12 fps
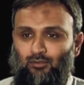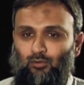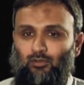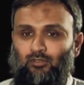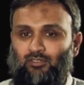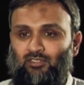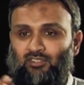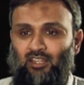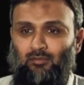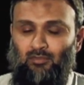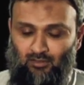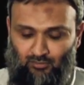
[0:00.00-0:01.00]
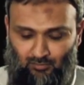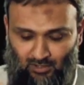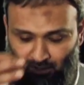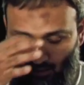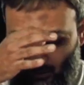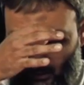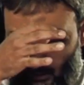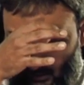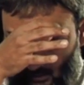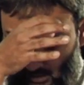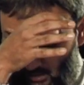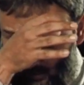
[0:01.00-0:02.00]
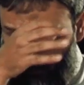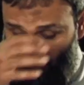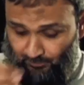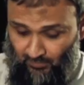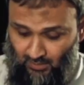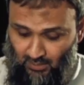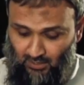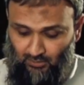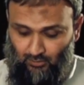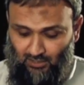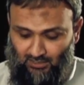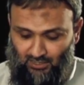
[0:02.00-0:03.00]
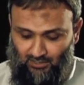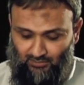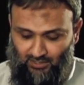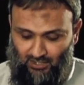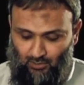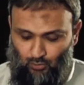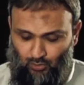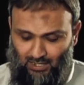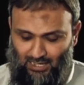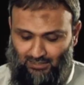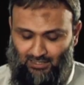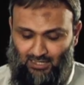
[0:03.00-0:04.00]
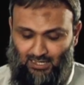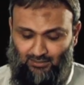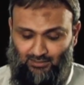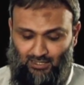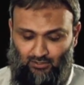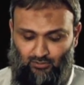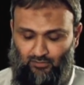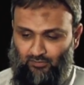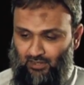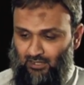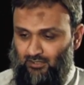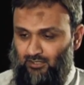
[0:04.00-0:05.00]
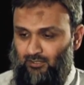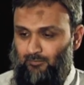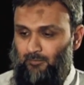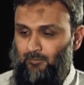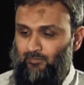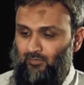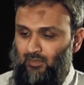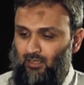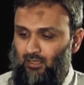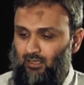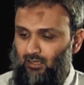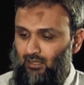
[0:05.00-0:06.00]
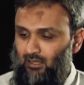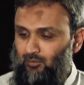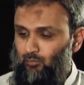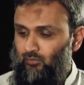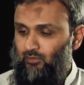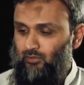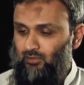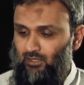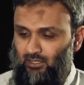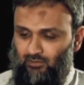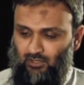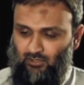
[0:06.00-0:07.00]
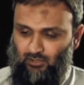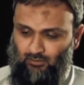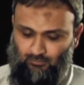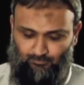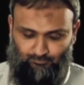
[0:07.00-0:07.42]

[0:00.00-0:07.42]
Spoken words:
All of these ni'mah from Allah Ta'ala. So Allah Ta'ala is saying, look at these and reflect. Let's move on to the next section.